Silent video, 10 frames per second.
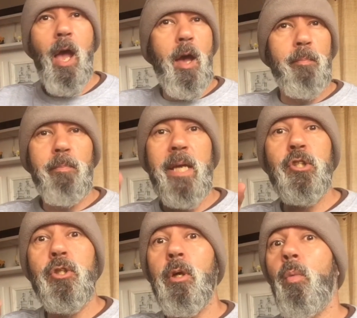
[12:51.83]
Make
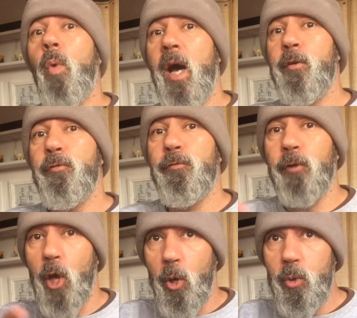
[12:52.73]
sure one
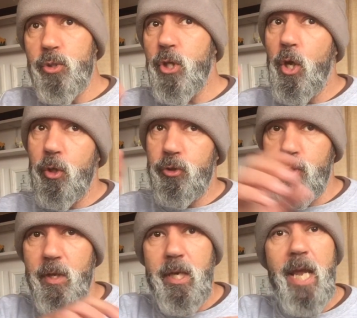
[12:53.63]
flows to
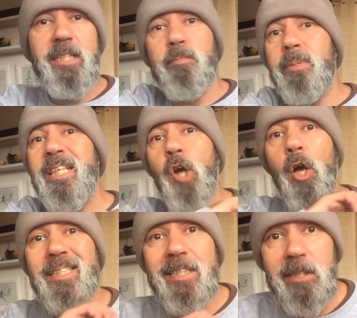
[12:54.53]
the next. Be
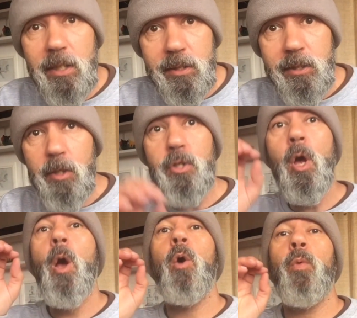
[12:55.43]
consistent
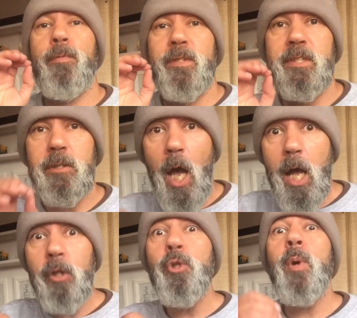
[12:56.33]
with the
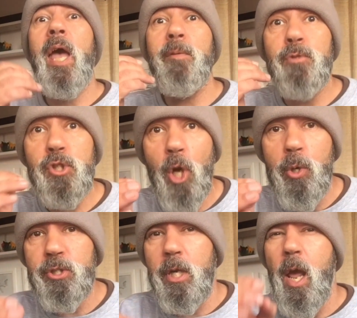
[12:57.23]
style you have
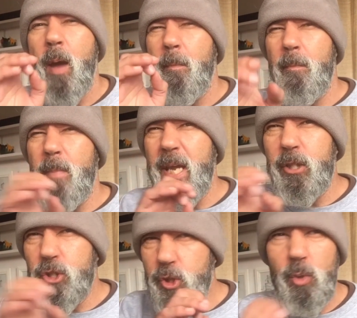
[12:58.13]
chosen. Make
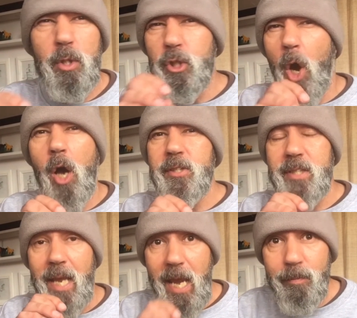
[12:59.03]
sure you answer
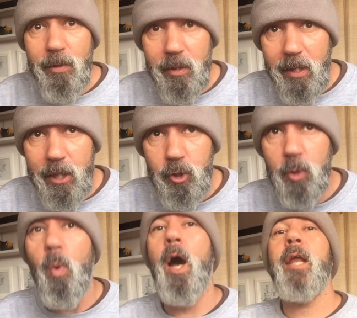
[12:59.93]
everything that is
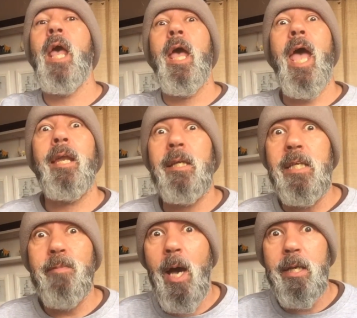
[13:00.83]
required and
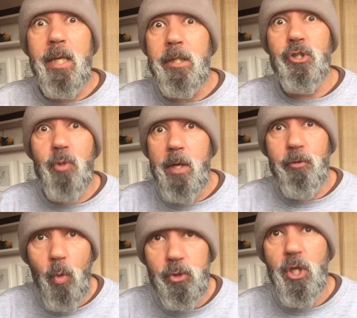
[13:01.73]
leave out any stray
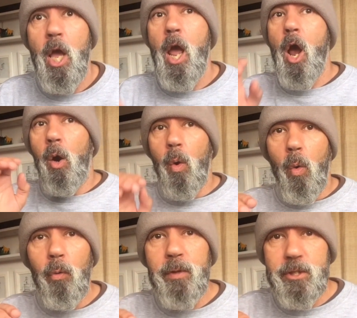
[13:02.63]
thoughts.
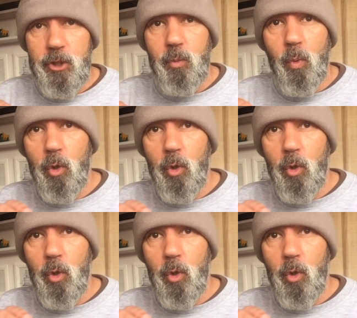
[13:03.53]
All this will